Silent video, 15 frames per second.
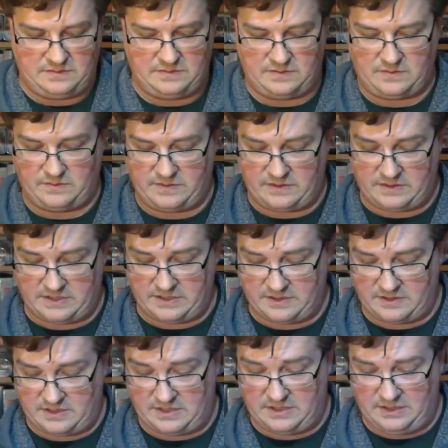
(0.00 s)
So there
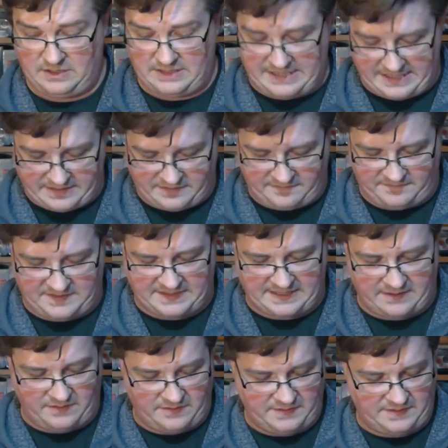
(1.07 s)
are a lot of
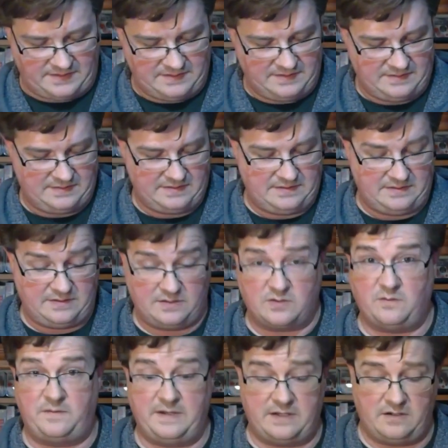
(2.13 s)
sails.
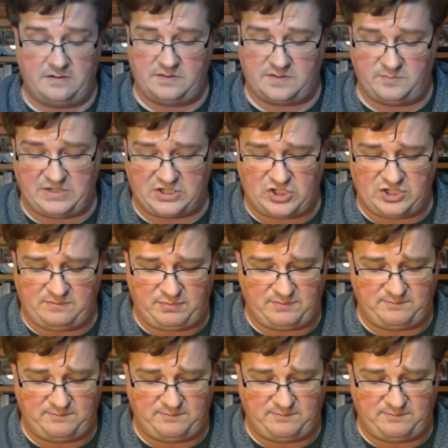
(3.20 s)
Go figure, it's a big ship.